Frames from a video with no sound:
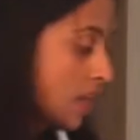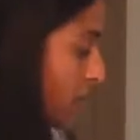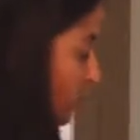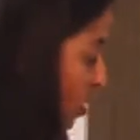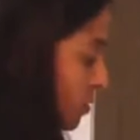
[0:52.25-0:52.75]

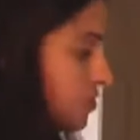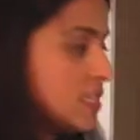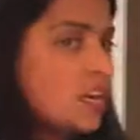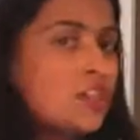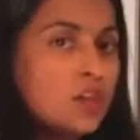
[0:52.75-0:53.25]
So I'm
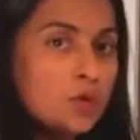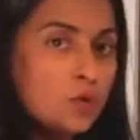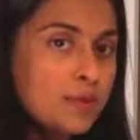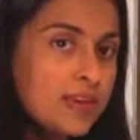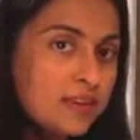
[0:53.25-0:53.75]
using a
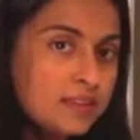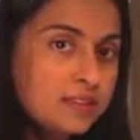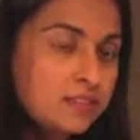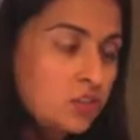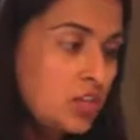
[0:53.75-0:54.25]

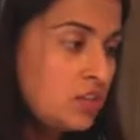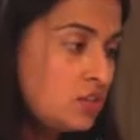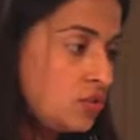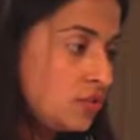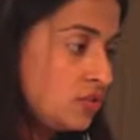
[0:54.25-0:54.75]
Thermomix. You can
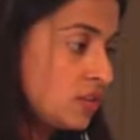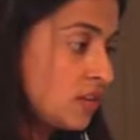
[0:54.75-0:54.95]
use